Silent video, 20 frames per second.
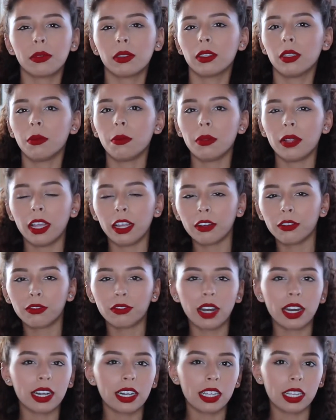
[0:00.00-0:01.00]
the Black
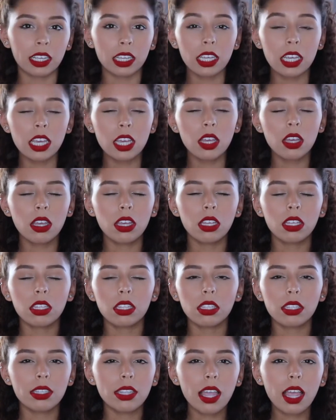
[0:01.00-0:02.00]
Friday
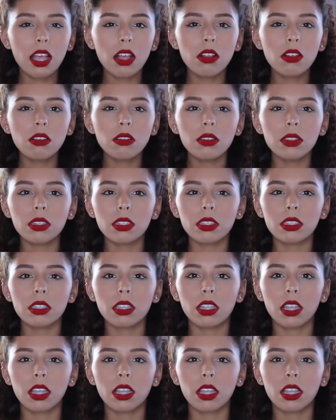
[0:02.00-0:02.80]
sales.